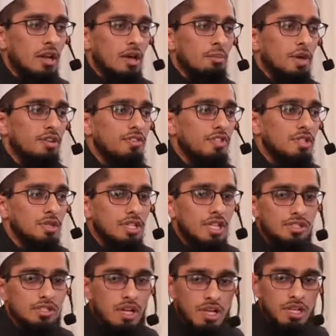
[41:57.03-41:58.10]
But if it's something that's
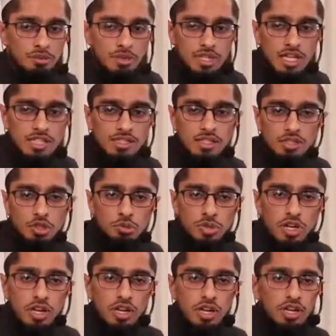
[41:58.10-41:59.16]
not going to be in the hands of the consumer,